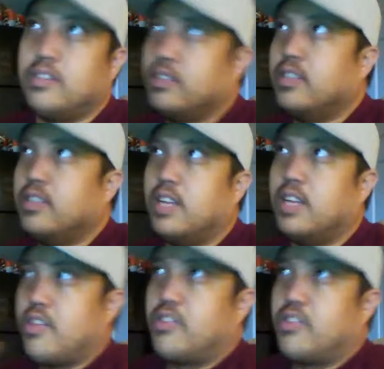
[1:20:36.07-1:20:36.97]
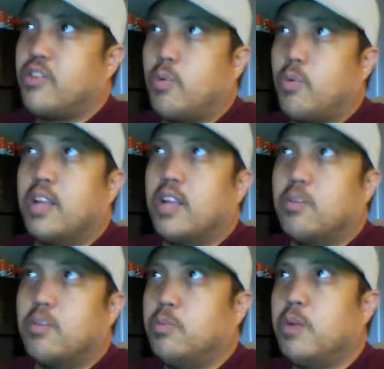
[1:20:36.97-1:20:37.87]
And then this is the regular
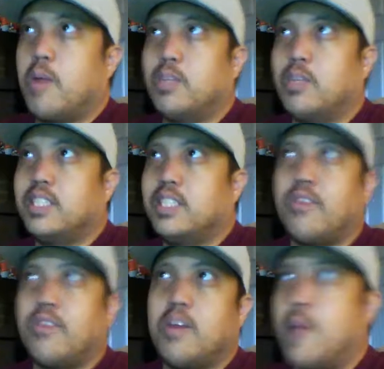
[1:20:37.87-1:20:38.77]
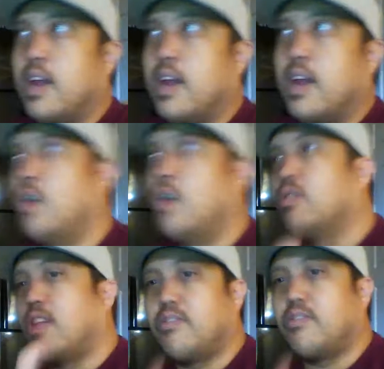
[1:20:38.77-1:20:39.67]
Blu-ray. What's different about it? Oh,
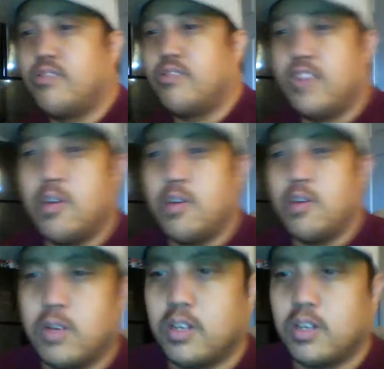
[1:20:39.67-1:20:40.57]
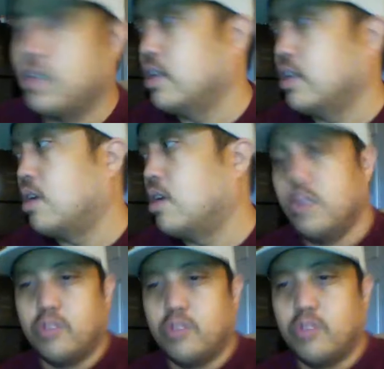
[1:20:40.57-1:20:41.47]
that's a steelbook.
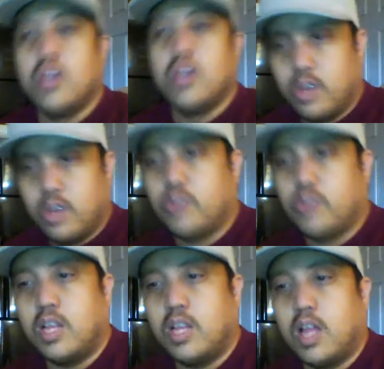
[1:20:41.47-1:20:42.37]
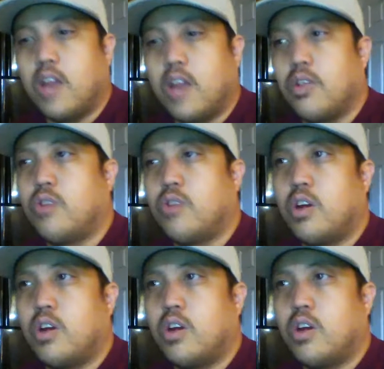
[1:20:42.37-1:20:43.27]
You'll see a lot of those on